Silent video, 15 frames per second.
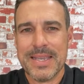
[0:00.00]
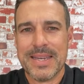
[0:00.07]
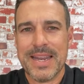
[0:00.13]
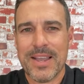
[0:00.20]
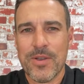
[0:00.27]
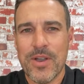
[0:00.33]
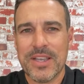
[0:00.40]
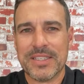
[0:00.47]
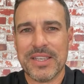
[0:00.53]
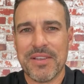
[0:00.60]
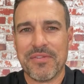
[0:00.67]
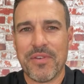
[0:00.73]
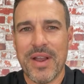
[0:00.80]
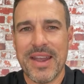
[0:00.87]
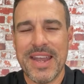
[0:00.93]
Now guys,
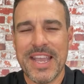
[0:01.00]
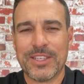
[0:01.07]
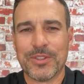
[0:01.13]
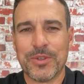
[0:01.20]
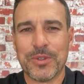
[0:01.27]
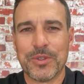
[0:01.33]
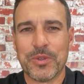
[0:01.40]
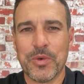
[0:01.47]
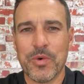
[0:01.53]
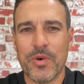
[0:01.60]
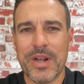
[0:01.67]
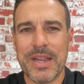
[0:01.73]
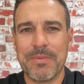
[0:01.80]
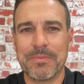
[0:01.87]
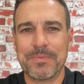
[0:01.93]
for our next
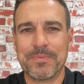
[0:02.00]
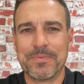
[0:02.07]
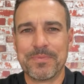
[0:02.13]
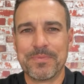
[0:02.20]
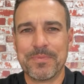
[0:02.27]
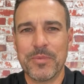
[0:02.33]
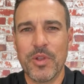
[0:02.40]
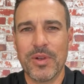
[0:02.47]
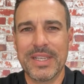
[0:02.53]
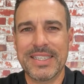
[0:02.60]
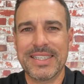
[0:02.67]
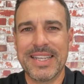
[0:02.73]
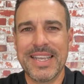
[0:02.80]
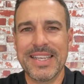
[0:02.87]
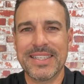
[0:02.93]
story, new
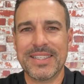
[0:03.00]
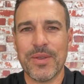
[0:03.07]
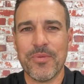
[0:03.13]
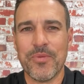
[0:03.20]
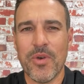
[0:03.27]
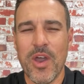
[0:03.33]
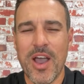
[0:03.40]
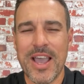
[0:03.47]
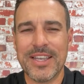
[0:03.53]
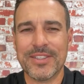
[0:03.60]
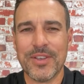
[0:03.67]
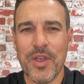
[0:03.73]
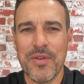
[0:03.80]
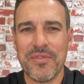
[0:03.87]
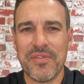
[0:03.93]
listings
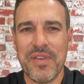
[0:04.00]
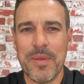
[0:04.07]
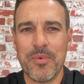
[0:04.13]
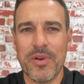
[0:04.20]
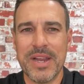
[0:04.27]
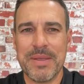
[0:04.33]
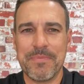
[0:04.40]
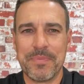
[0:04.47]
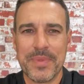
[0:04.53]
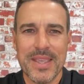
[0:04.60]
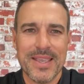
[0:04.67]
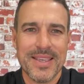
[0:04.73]
rise over February.